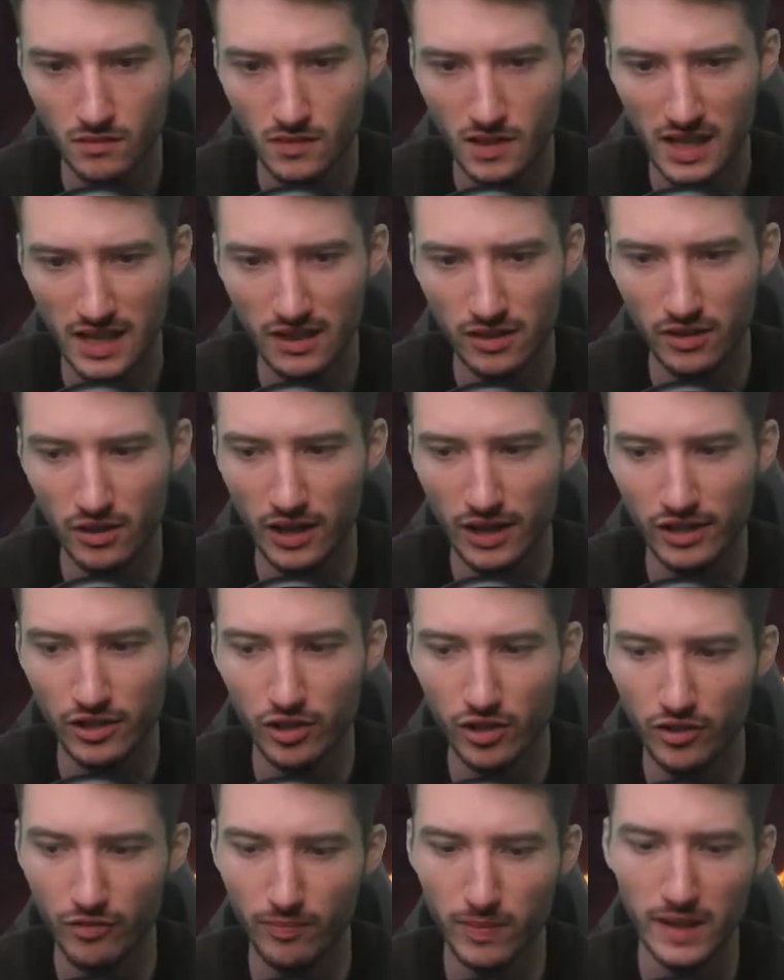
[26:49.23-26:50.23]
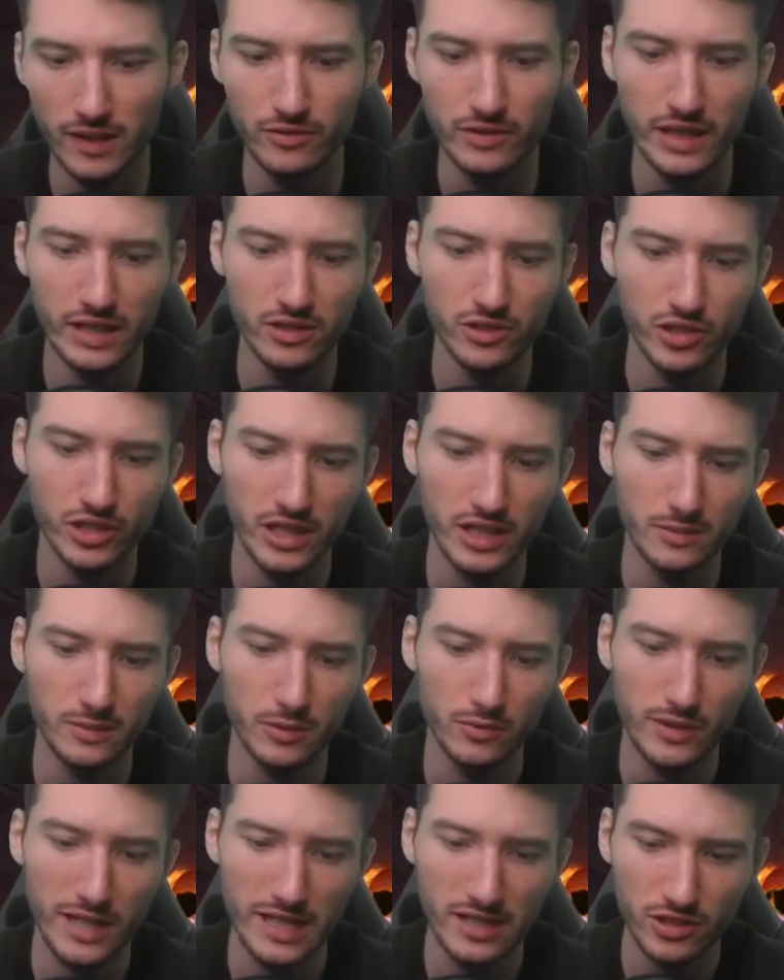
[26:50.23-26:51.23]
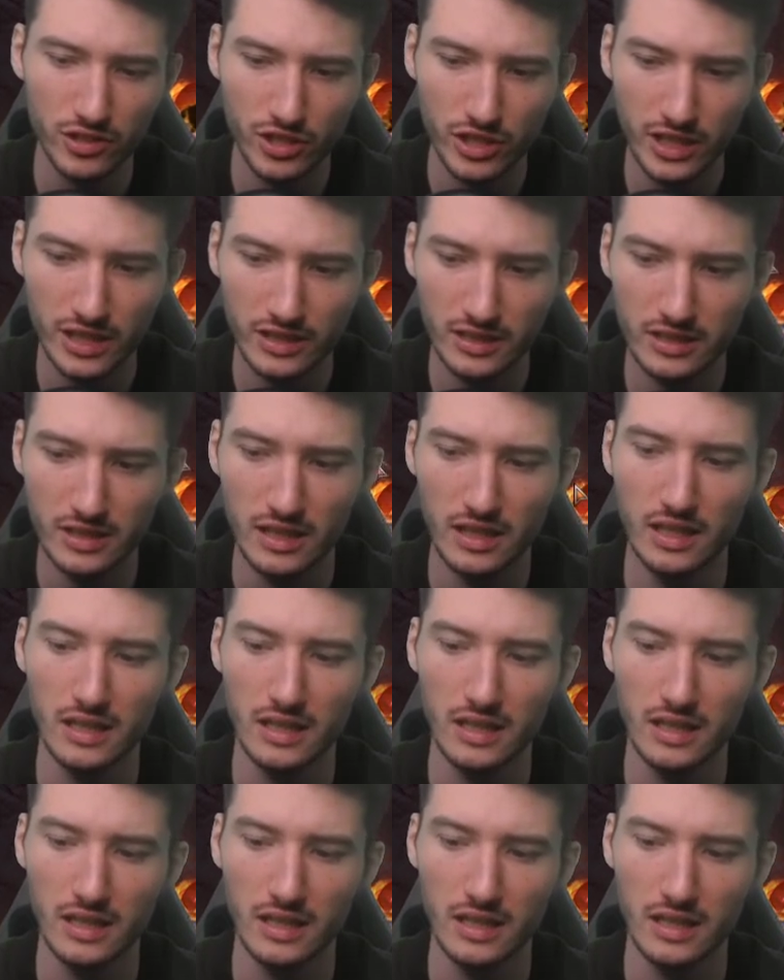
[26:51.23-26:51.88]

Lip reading: I don't know, I could have played Rattlechains, but Rattlechains